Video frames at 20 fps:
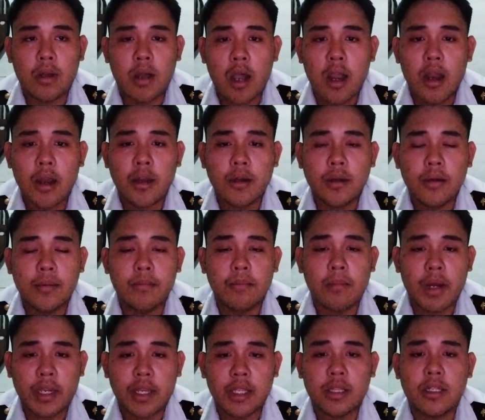r,
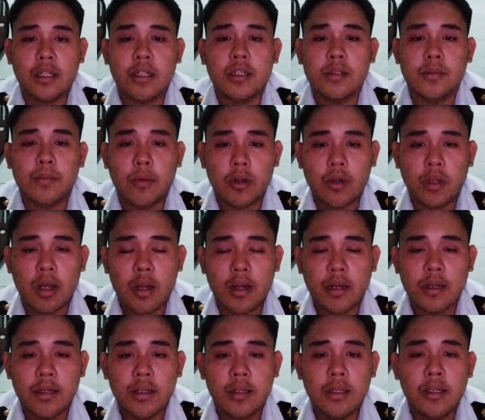mark it at the small
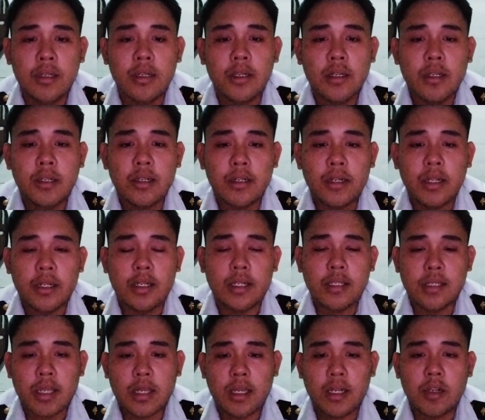r. Then the
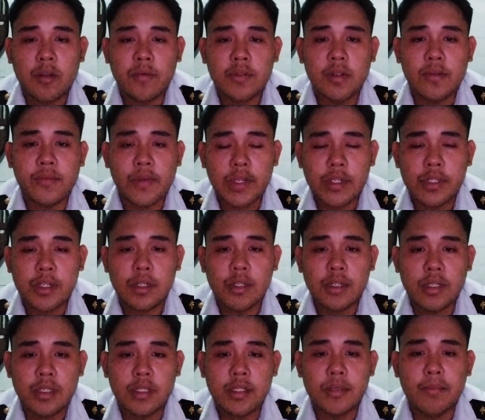second observation
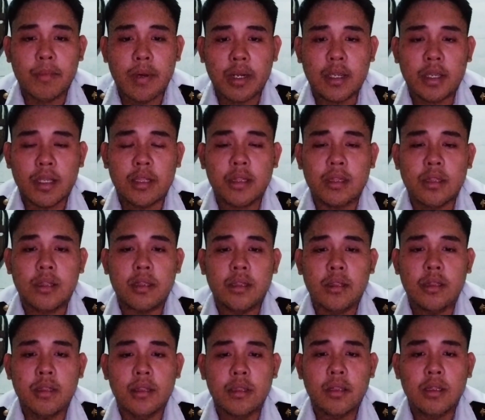is mark it
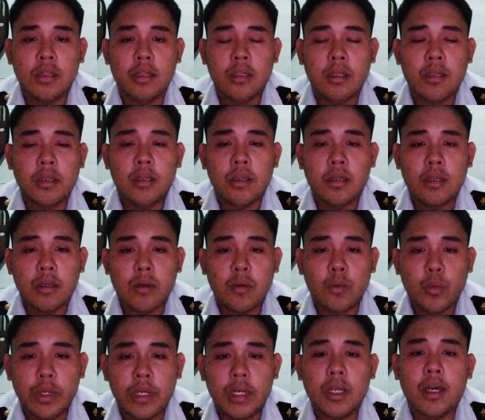
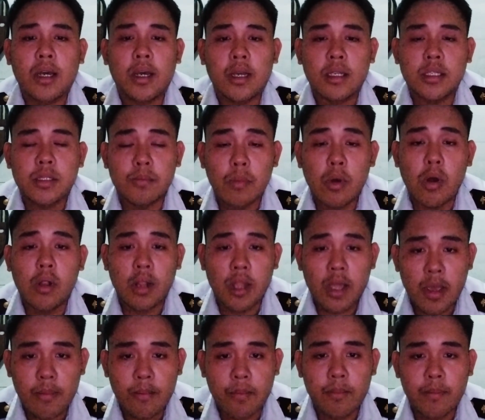with a small
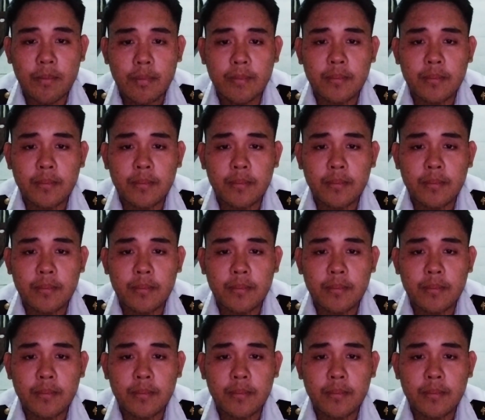m.